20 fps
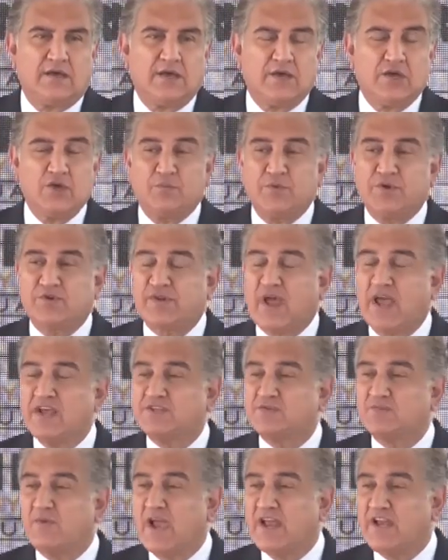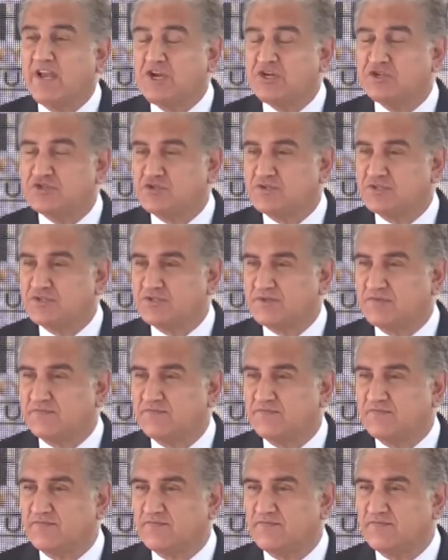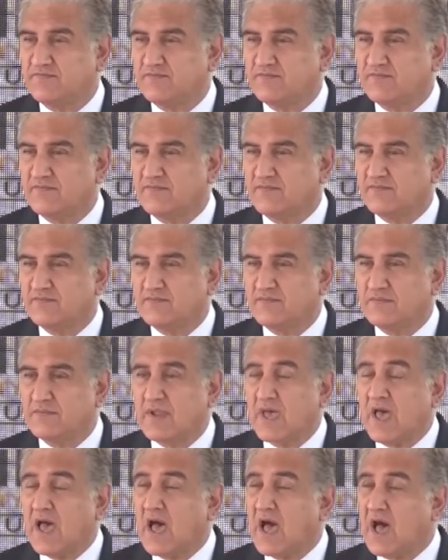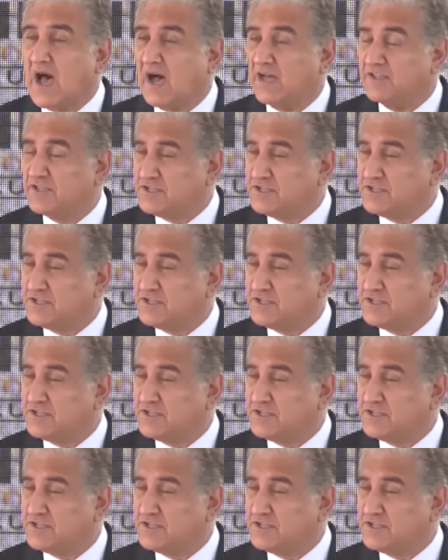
Human rights violations, are